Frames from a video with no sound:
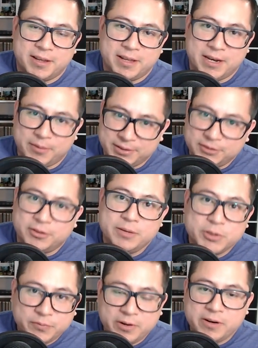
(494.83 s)
Anyway, so he
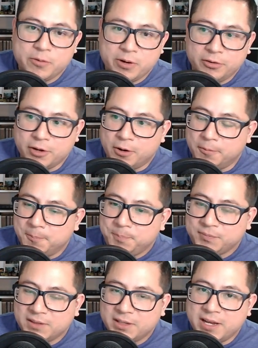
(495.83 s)
was very well known
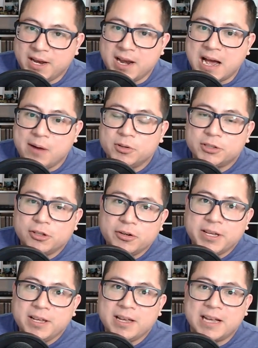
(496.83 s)
and I was
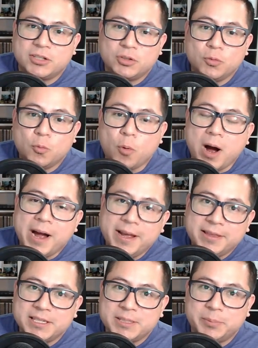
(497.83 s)
looking at to
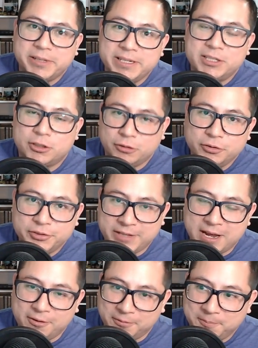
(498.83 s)
why this place closed
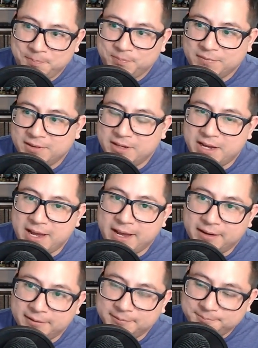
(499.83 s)
down,
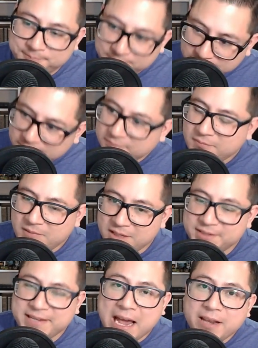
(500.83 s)
and
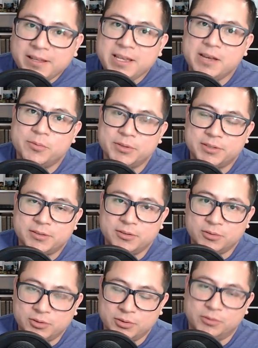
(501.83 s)
sadly, it was
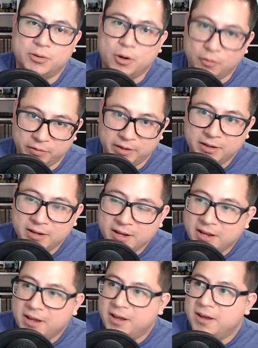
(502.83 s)
due to COVID.
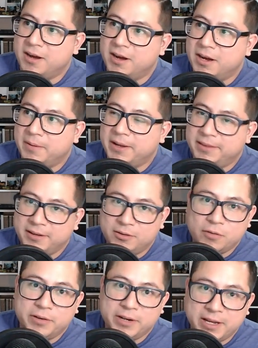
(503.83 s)
Uh, I think
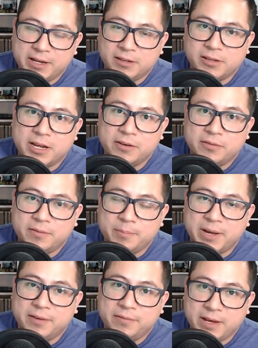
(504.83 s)
COVID hit a lot of
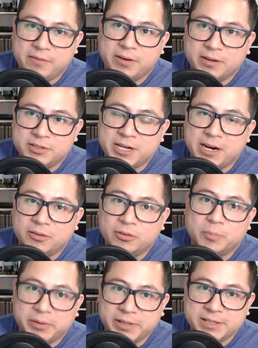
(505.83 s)
my favorite
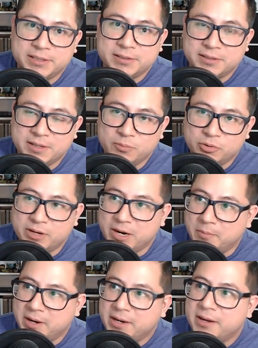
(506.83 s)
childhood places in
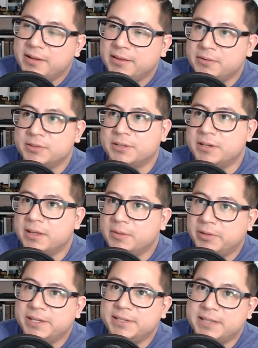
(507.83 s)
Bucaramanga. There was another
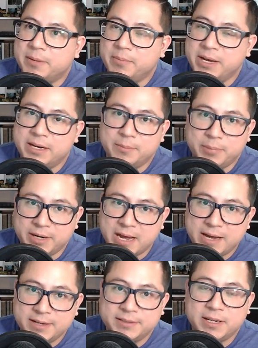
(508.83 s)
place that made
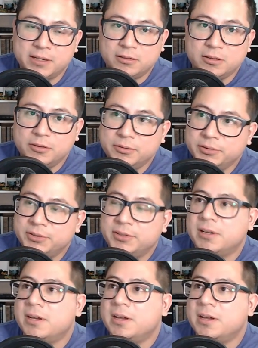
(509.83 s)
empanadas that closed.